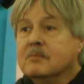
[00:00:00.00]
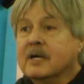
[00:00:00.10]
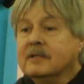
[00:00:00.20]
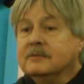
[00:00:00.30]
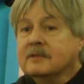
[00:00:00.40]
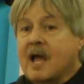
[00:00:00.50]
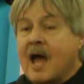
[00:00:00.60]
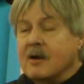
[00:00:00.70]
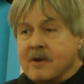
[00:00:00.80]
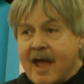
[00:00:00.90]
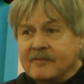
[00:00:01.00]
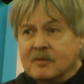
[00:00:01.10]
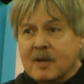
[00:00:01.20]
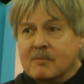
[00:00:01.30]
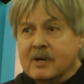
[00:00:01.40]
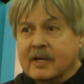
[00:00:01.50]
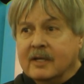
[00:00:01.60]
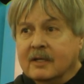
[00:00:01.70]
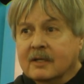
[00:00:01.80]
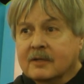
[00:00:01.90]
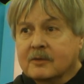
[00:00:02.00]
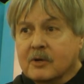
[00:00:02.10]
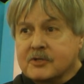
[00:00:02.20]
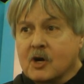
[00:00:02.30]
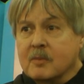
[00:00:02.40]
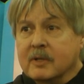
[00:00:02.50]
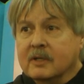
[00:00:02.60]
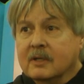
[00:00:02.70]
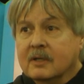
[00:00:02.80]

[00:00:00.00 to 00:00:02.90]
But I don't have to make money through a tournament.